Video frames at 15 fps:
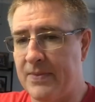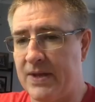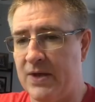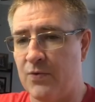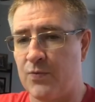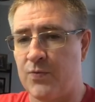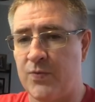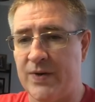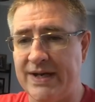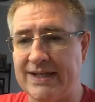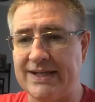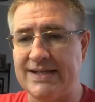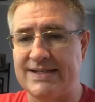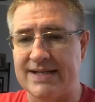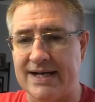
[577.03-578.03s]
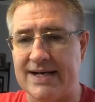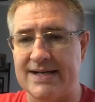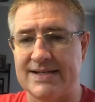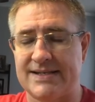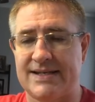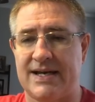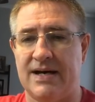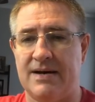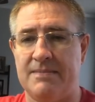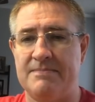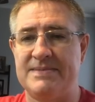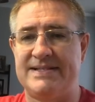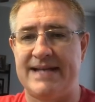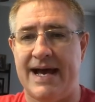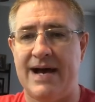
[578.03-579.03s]
It really does
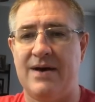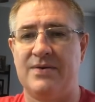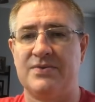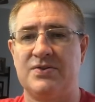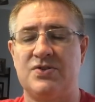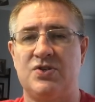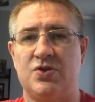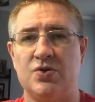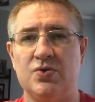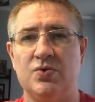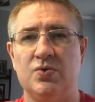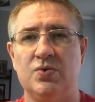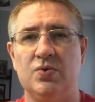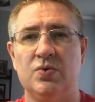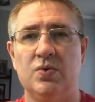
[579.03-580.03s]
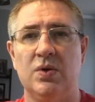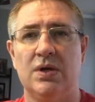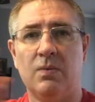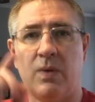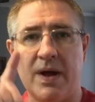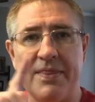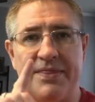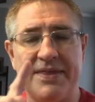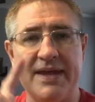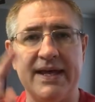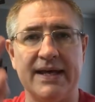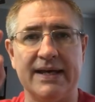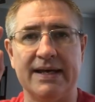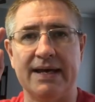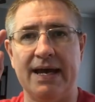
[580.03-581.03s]
come down to one
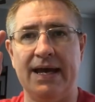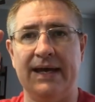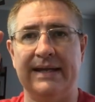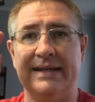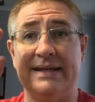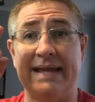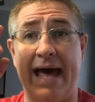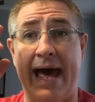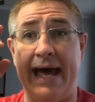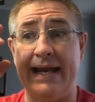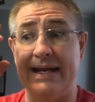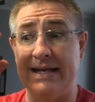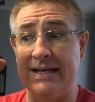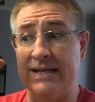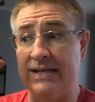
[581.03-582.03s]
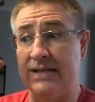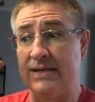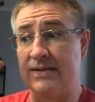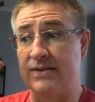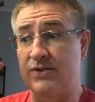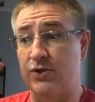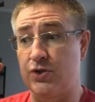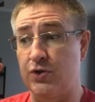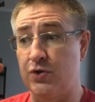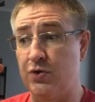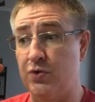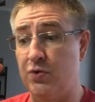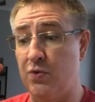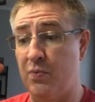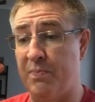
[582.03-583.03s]
thing, and that is
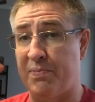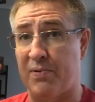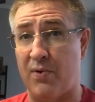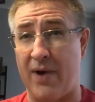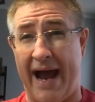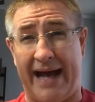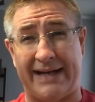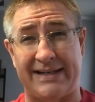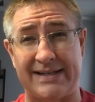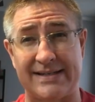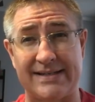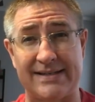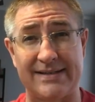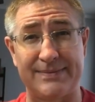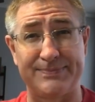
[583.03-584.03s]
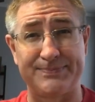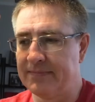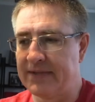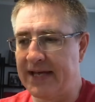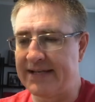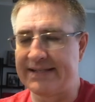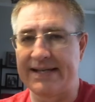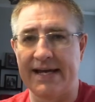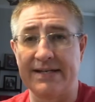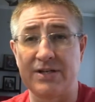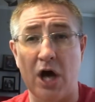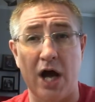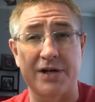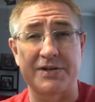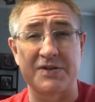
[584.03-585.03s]
to practice. They say
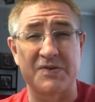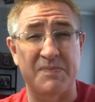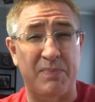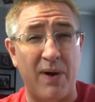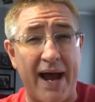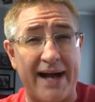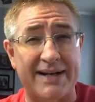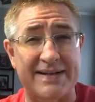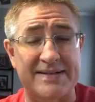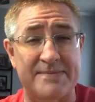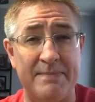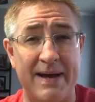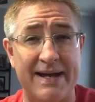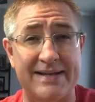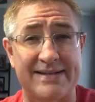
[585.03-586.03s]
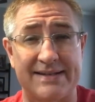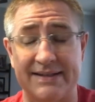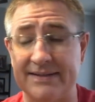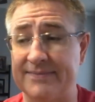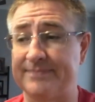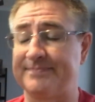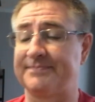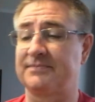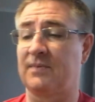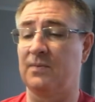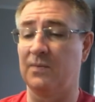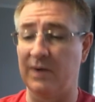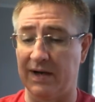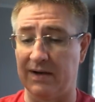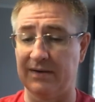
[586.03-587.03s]
doctors practice medicine.
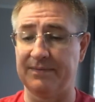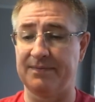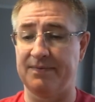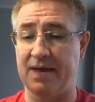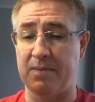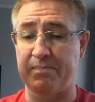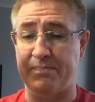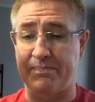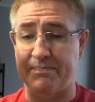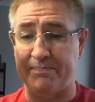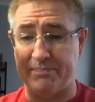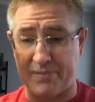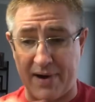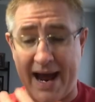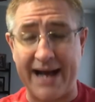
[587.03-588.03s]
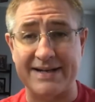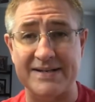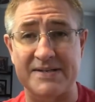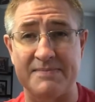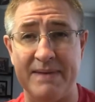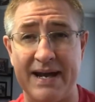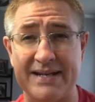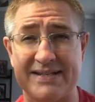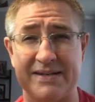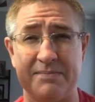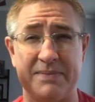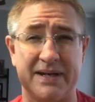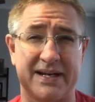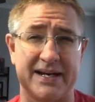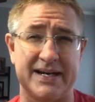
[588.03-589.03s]
Well, they practice medicine
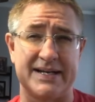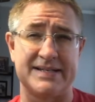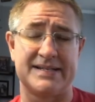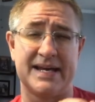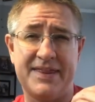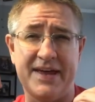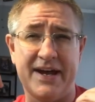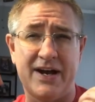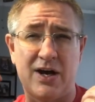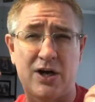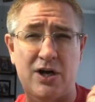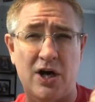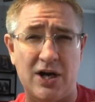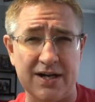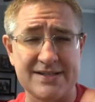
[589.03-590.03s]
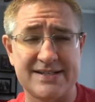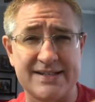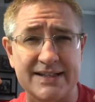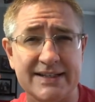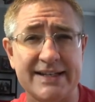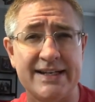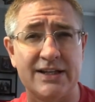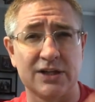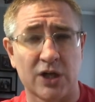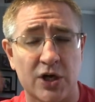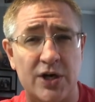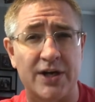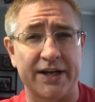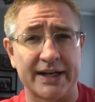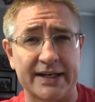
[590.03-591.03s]
because they're constantly
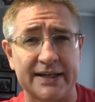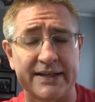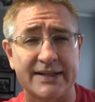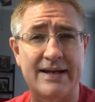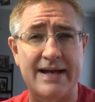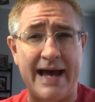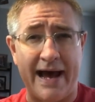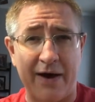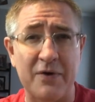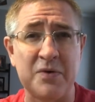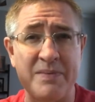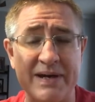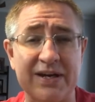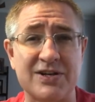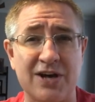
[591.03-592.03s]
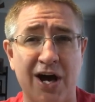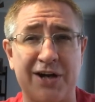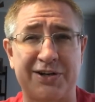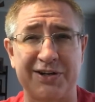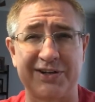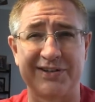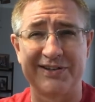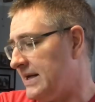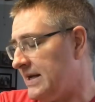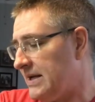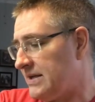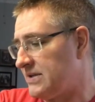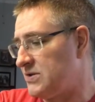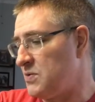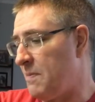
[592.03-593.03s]
learning how to be a doctor.
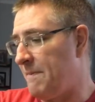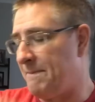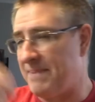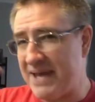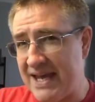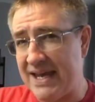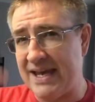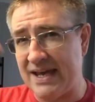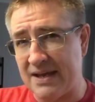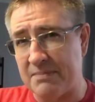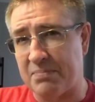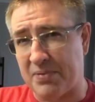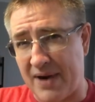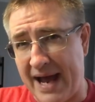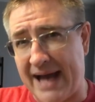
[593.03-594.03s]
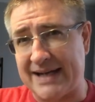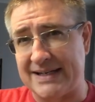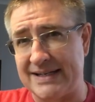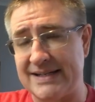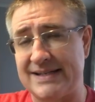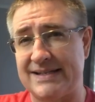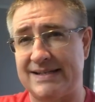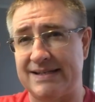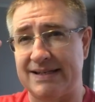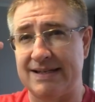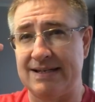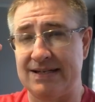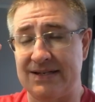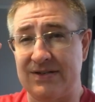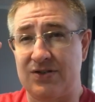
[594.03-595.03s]
To be in practice
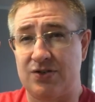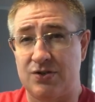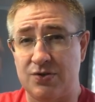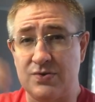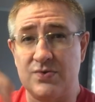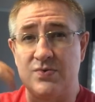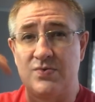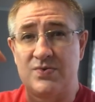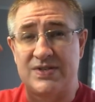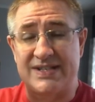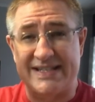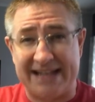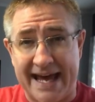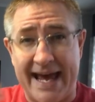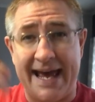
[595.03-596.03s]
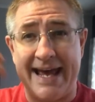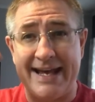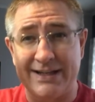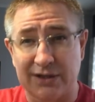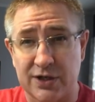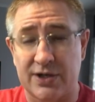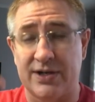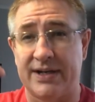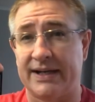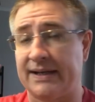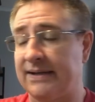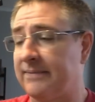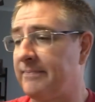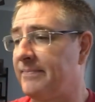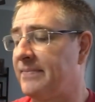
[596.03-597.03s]
is to stay learning.